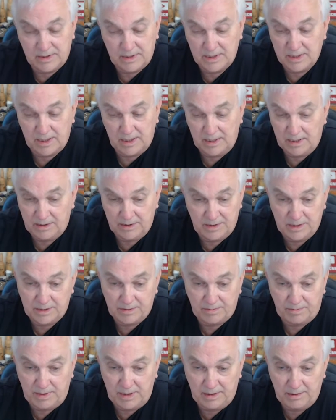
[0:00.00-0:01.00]
It'll
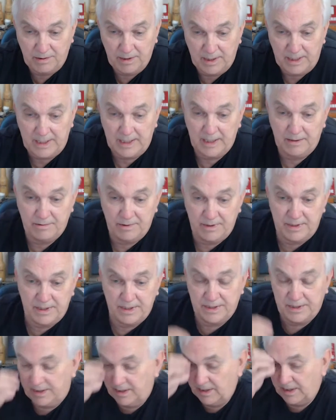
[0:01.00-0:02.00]
just be Greg,
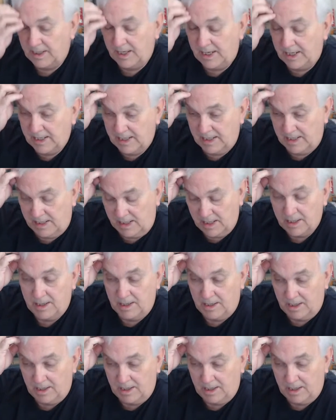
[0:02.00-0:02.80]
which is the dad.